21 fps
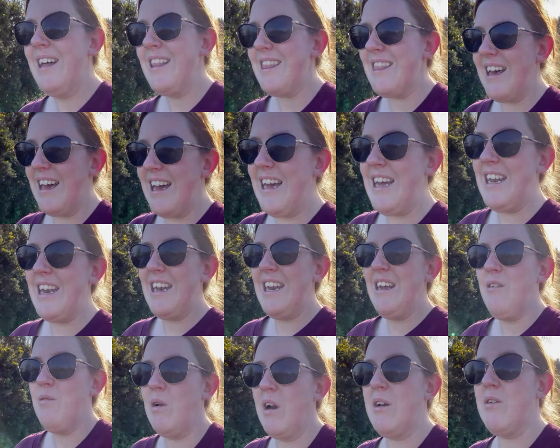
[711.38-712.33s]
Then
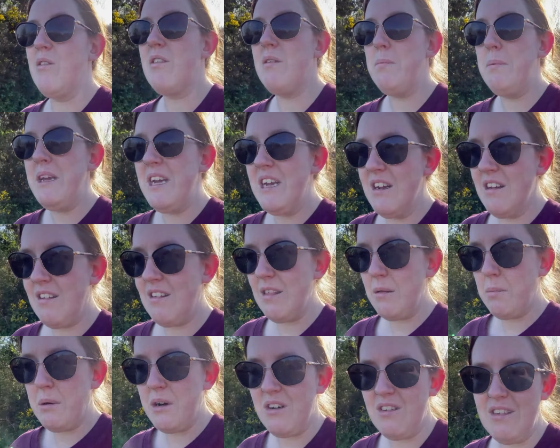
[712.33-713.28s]
when I was speaking to
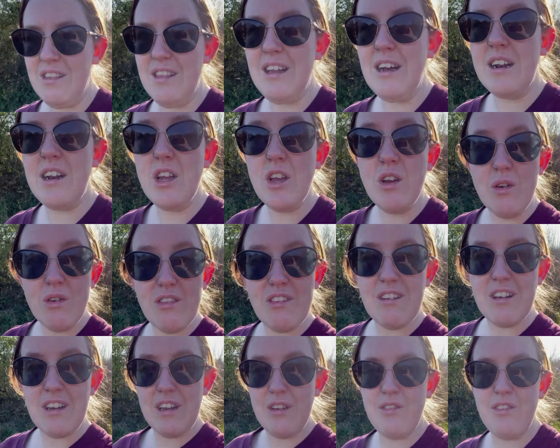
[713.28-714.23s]
the person that
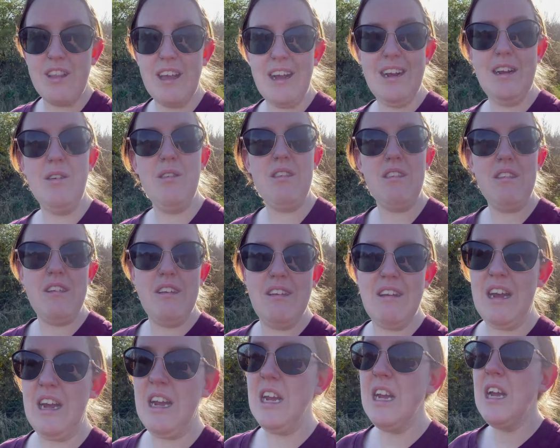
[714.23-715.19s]
used to live in the house
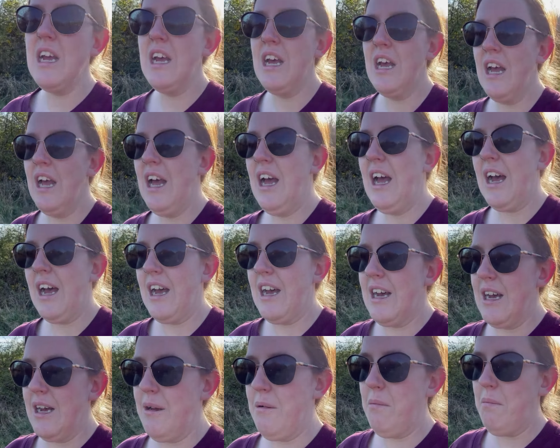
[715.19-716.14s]
today,
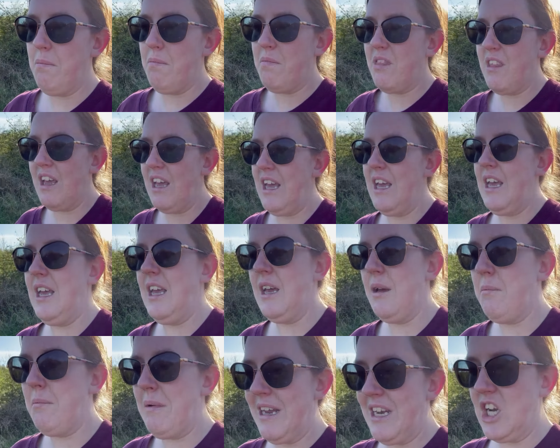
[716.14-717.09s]
um,
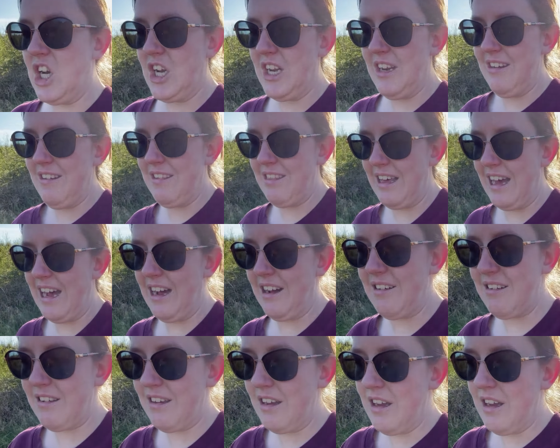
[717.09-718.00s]
they mentioned that,